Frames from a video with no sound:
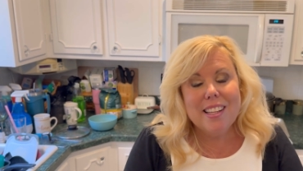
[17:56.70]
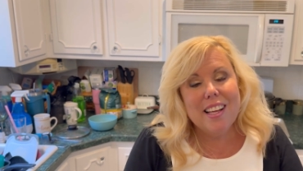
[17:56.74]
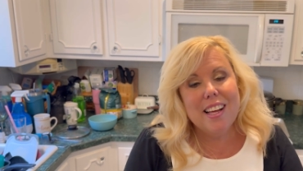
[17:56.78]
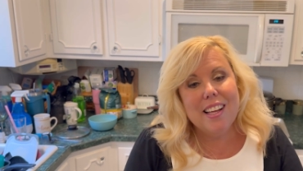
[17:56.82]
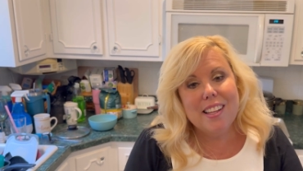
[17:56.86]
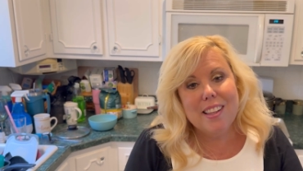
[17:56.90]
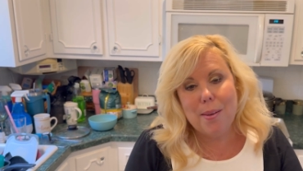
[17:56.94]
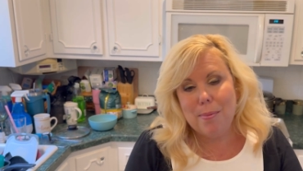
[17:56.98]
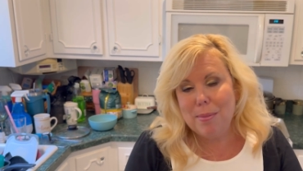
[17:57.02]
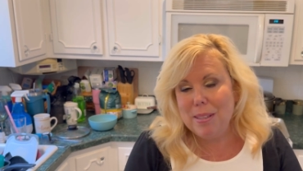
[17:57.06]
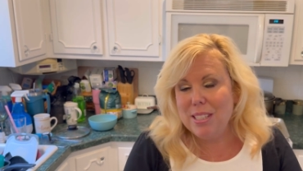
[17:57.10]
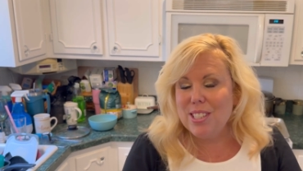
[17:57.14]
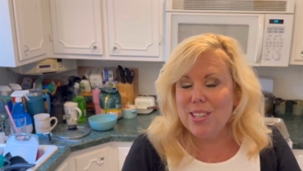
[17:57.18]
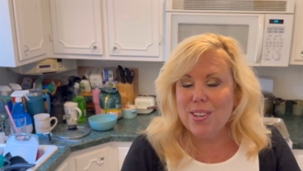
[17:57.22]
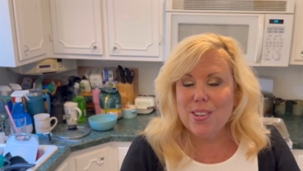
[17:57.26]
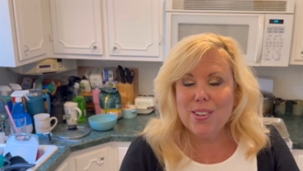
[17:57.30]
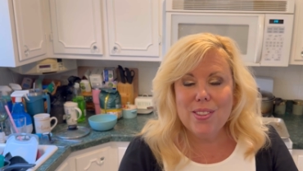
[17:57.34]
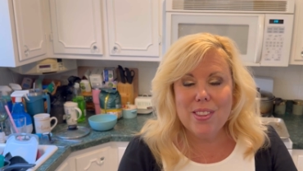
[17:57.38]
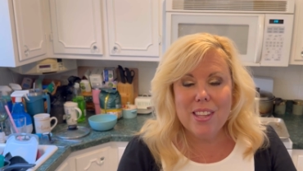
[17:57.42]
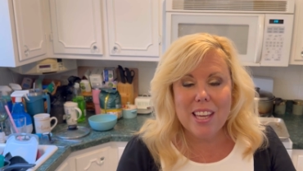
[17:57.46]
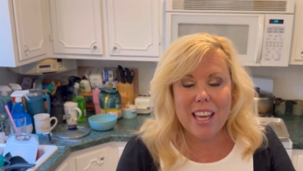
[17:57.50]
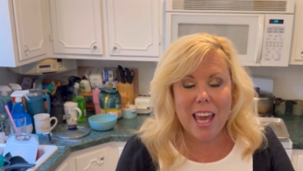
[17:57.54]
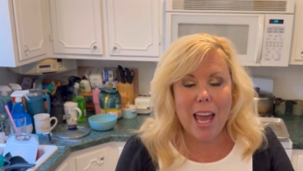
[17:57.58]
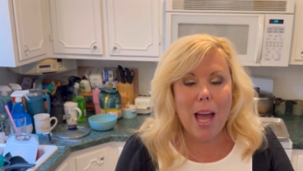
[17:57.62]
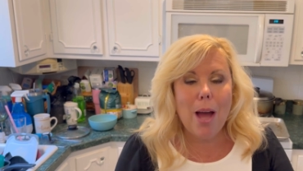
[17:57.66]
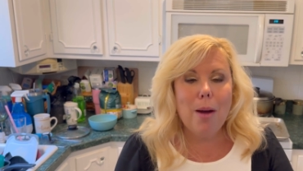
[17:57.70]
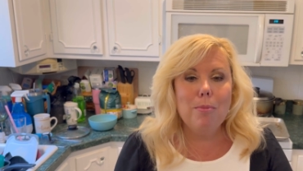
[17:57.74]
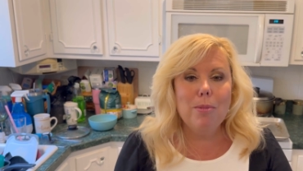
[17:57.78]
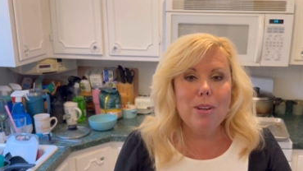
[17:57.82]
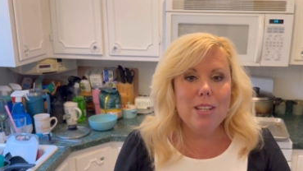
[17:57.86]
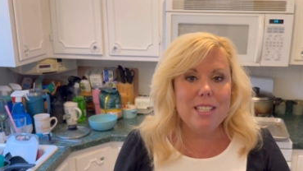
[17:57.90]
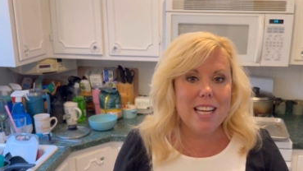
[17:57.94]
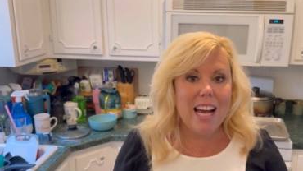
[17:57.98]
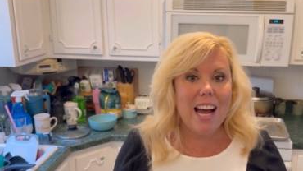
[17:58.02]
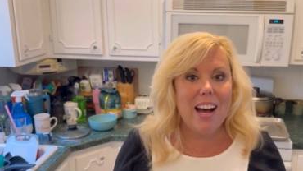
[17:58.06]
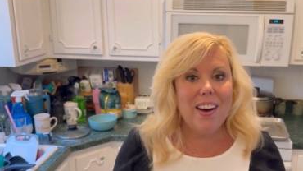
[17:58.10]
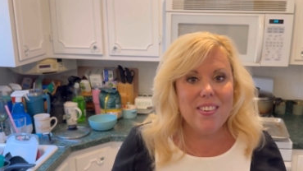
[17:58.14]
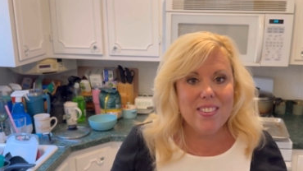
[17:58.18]
let me turn the camera
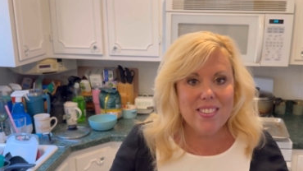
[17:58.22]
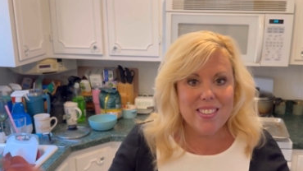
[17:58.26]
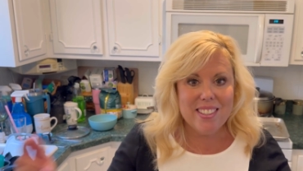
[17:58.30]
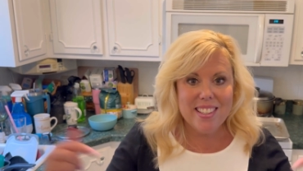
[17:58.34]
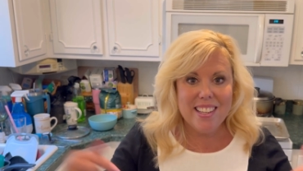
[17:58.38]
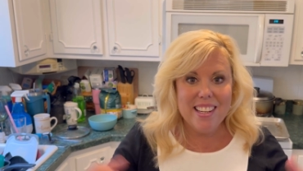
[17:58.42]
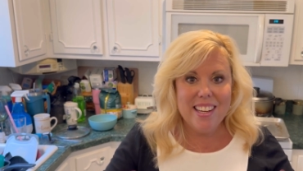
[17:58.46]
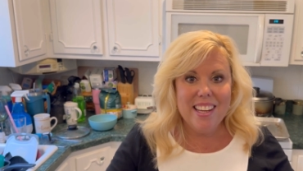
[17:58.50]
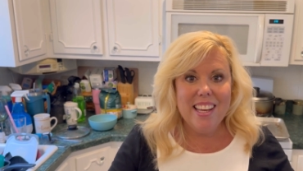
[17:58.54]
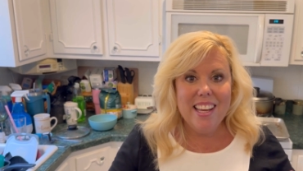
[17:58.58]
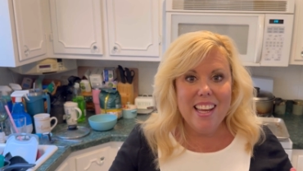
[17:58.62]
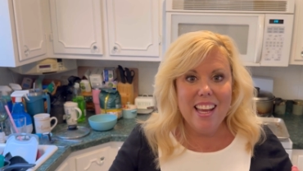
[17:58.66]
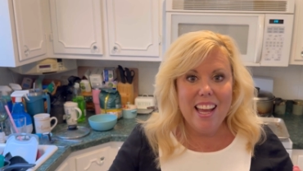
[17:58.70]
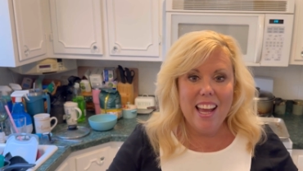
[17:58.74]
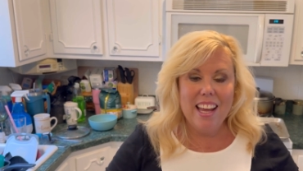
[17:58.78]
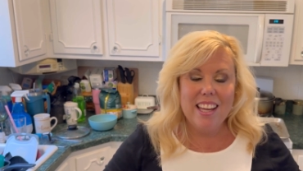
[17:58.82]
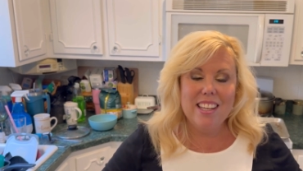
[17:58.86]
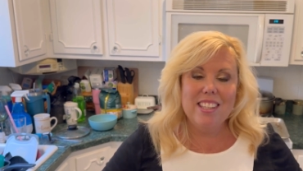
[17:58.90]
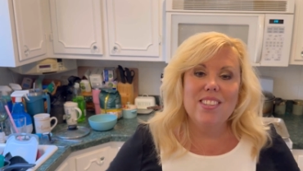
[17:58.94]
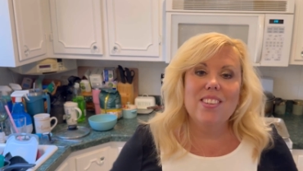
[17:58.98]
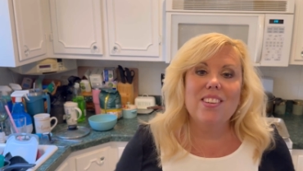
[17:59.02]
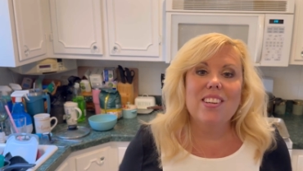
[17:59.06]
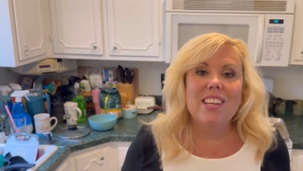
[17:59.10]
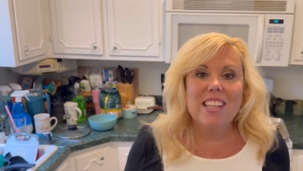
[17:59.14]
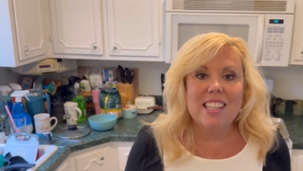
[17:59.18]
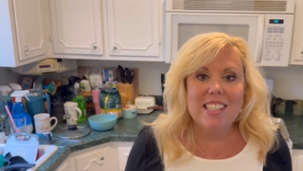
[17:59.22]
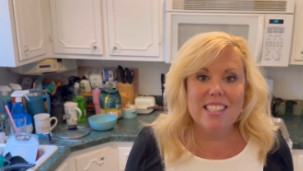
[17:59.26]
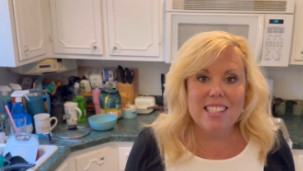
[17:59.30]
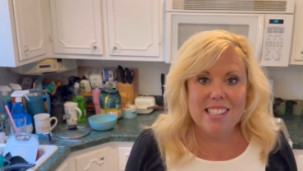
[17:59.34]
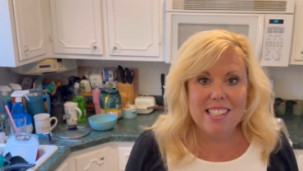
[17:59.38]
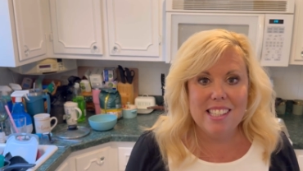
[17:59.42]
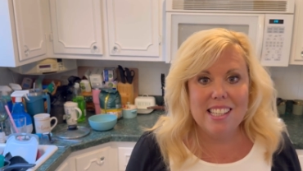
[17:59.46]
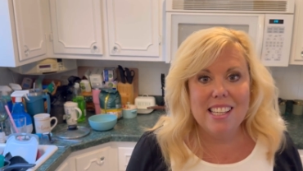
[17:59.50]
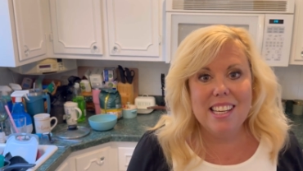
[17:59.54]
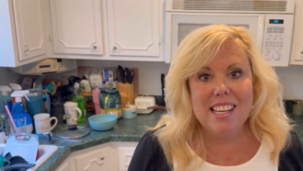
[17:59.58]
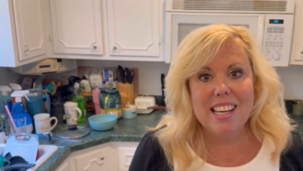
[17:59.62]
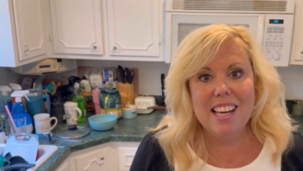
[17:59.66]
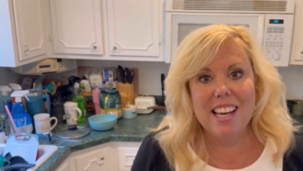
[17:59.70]
down and you can
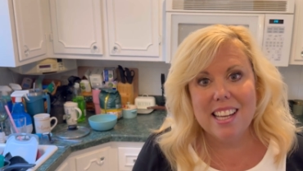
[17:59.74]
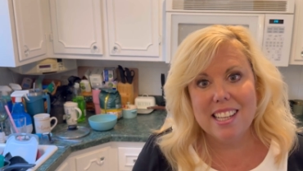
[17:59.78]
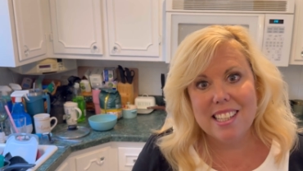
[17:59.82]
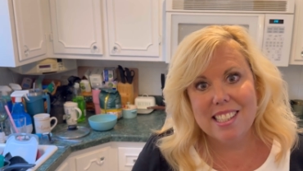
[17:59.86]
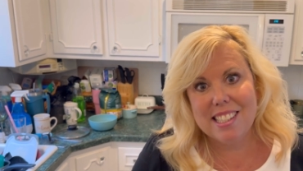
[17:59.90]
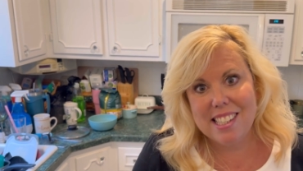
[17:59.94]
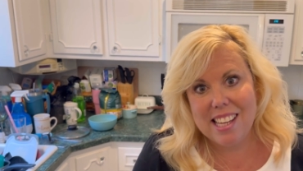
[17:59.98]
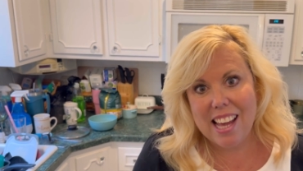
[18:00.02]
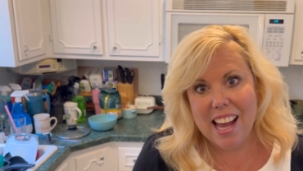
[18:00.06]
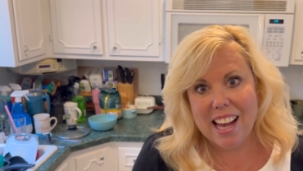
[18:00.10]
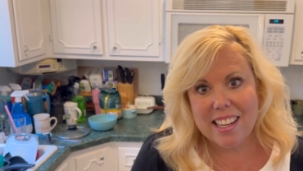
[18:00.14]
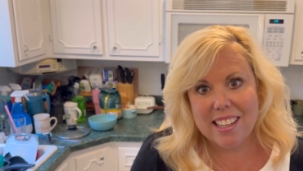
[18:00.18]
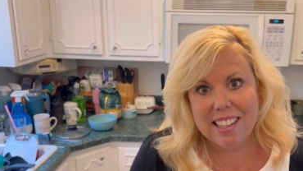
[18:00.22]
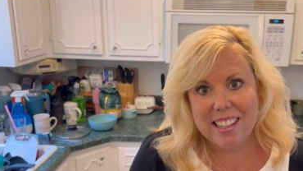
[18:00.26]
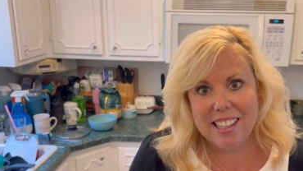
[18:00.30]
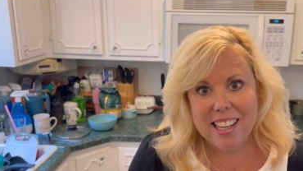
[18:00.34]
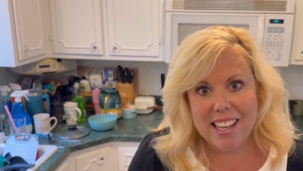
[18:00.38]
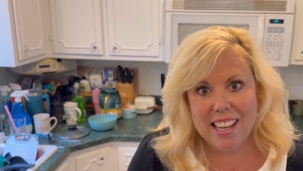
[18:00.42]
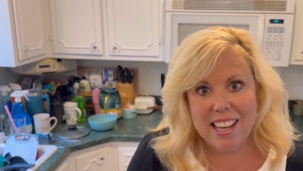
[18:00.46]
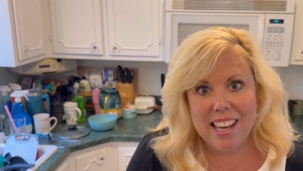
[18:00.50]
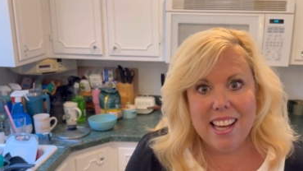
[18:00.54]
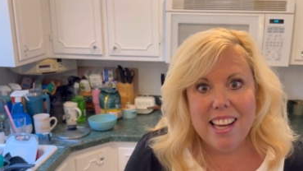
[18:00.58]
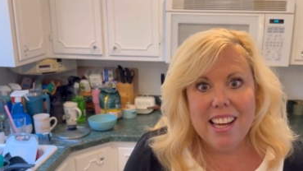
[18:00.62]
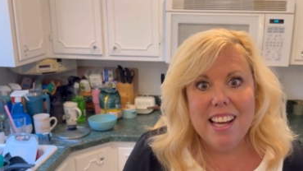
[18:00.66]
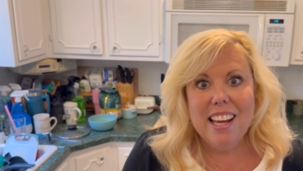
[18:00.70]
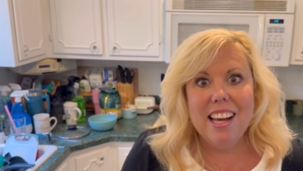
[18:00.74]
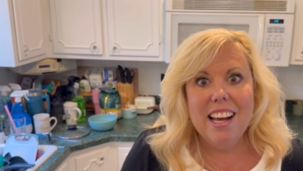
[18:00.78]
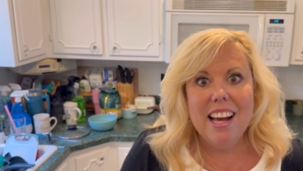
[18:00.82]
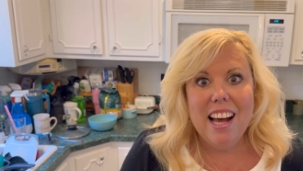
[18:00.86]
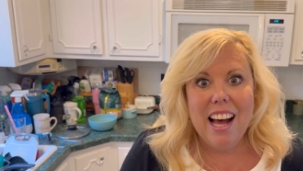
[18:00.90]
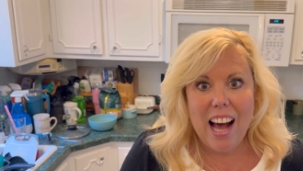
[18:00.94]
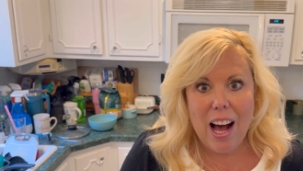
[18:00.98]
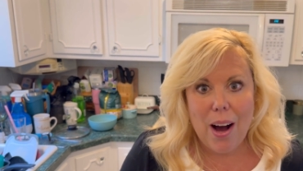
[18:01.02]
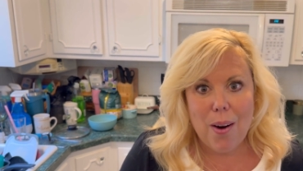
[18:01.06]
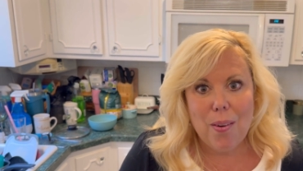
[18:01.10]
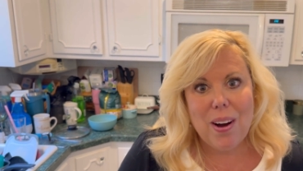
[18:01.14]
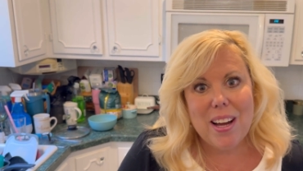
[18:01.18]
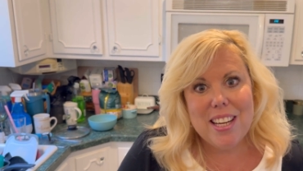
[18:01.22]
see exactly
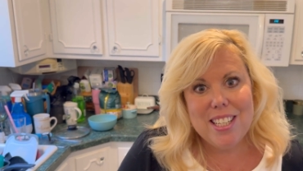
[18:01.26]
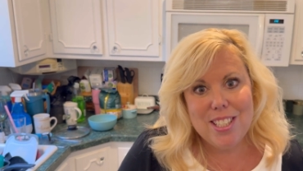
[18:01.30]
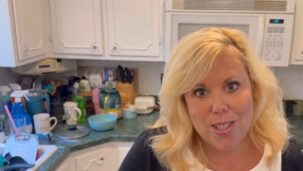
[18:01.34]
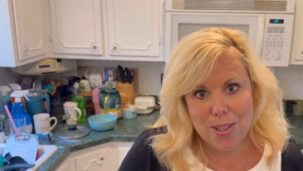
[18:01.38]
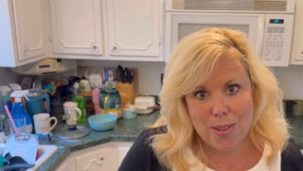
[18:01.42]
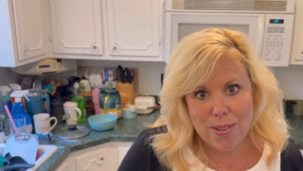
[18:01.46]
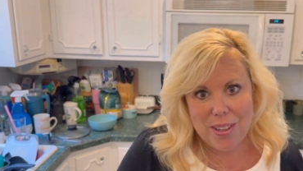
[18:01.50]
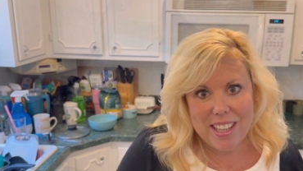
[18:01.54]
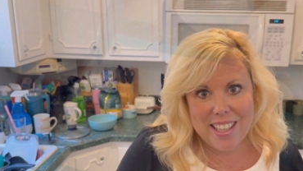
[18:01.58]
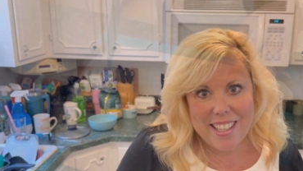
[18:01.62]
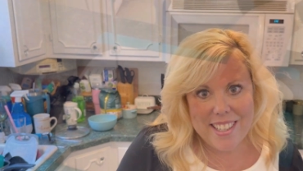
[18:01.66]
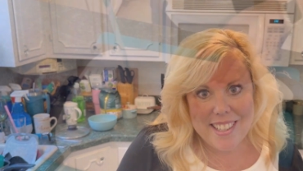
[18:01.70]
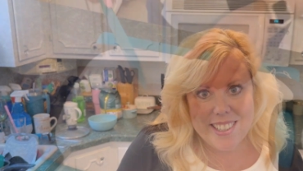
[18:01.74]
how I do it.